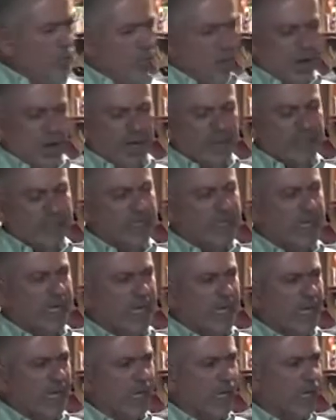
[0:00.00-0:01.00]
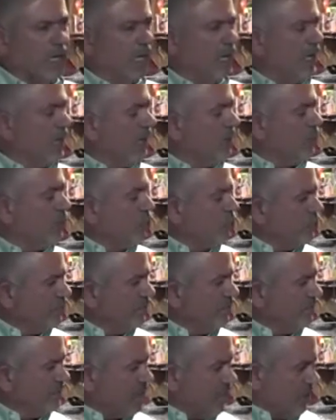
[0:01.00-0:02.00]
Was a root
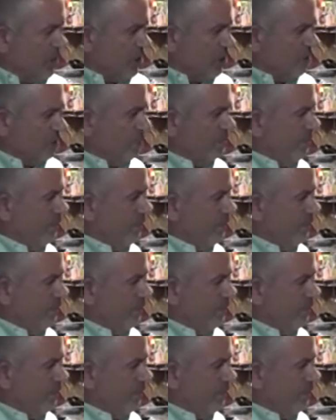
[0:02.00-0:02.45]
infestation.